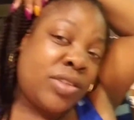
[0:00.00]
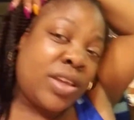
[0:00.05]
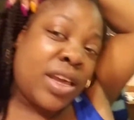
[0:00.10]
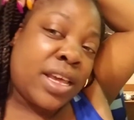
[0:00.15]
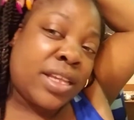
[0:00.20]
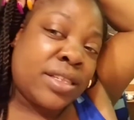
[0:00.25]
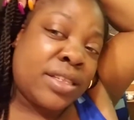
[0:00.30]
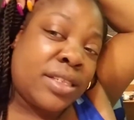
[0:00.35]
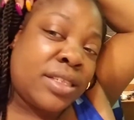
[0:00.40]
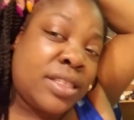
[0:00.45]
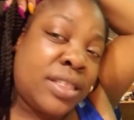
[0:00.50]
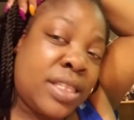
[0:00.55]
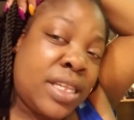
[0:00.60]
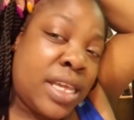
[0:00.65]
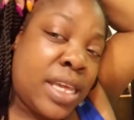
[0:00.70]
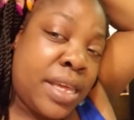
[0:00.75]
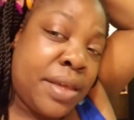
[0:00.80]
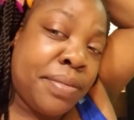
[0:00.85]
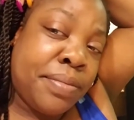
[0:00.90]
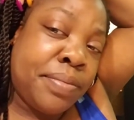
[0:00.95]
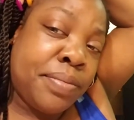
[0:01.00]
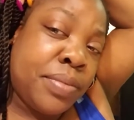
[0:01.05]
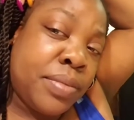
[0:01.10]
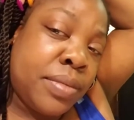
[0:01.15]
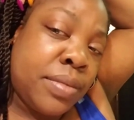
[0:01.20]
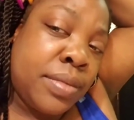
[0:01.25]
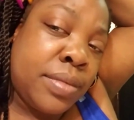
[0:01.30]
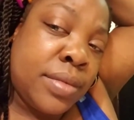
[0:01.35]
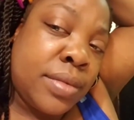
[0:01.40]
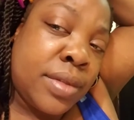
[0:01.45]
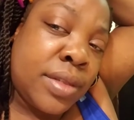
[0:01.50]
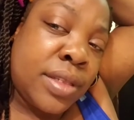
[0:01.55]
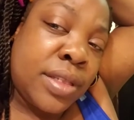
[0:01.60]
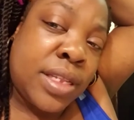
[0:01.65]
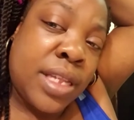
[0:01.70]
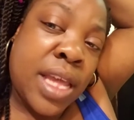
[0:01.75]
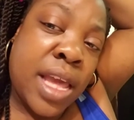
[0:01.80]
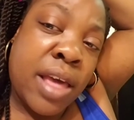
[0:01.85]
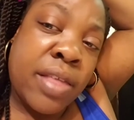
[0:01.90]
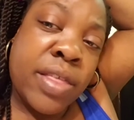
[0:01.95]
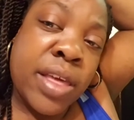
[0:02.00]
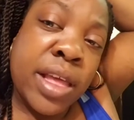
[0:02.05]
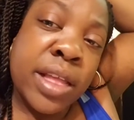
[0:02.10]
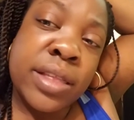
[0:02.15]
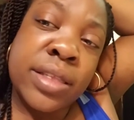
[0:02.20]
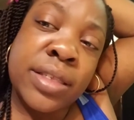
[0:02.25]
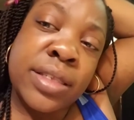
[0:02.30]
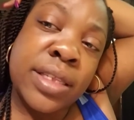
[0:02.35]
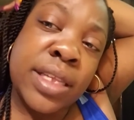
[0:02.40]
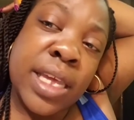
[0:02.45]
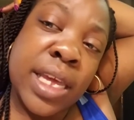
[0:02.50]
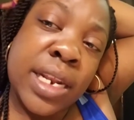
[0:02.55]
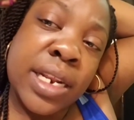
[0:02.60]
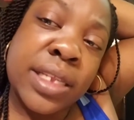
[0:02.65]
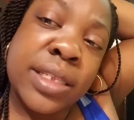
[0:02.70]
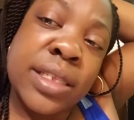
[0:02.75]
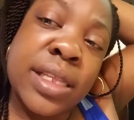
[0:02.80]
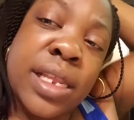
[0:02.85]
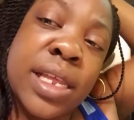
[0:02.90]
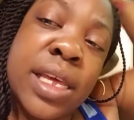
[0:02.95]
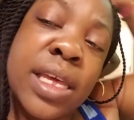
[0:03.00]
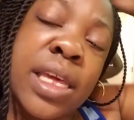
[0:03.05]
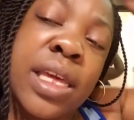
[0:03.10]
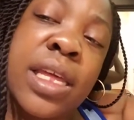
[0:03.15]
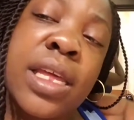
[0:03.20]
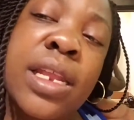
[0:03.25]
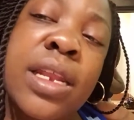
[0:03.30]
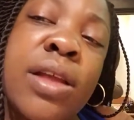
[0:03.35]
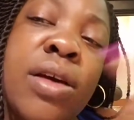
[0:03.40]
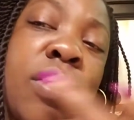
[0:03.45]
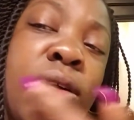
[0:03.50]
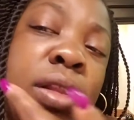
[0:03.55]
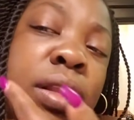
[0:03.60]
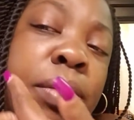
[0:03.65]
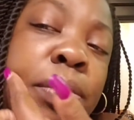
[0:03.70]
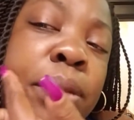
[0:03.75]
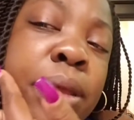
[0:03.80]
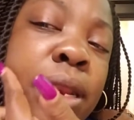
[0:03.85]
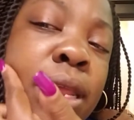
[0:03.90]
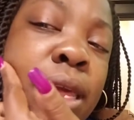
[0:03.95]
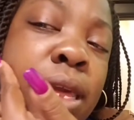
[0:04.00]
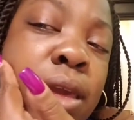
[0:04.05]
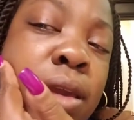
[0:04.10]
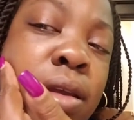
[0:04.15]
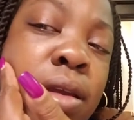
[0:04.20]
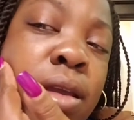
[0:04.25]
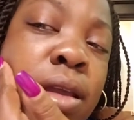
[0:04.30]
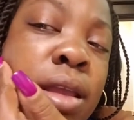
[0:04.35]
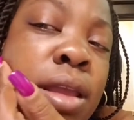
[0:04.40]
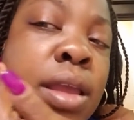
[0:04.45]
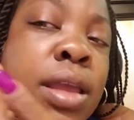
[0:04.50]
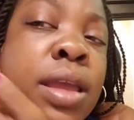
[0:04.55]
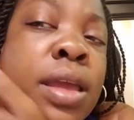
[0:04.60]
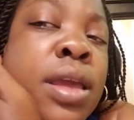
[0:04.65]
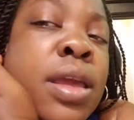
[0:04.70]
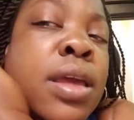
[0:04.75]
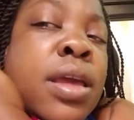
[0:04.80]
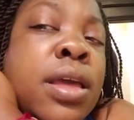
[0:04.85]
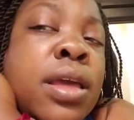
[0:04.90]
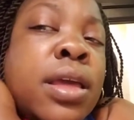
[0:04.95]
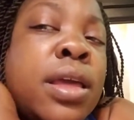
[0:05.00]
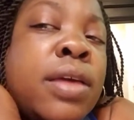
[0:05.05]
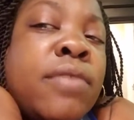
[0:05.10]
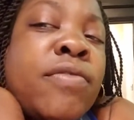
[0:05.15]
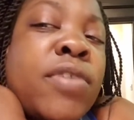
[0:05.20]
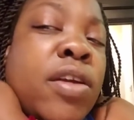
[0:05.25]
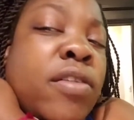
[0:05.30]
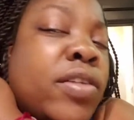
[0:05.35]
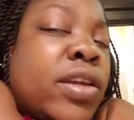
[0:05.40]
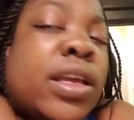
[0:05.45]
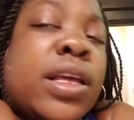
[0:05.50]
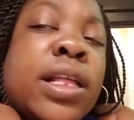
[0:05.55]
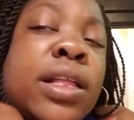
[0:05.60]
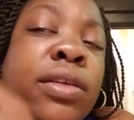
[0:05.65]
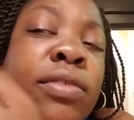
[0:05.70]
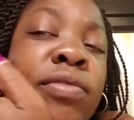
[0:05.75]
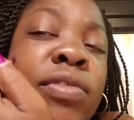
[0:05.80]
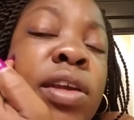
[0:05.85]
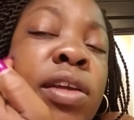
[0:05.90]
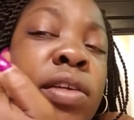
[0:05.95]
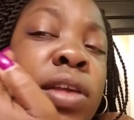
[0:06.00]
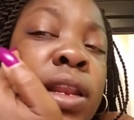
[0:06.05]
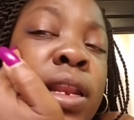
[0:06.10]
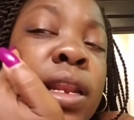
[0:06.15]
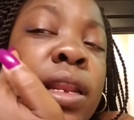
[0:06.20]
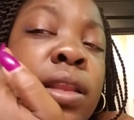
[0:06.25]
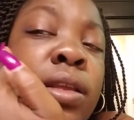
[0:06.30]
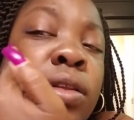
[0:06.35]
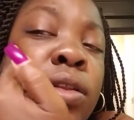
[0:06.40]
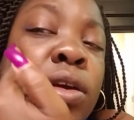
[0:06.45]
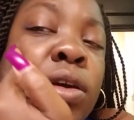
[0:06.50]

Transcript: you guys to see. See how that skin is looking all up in here. Very, very, you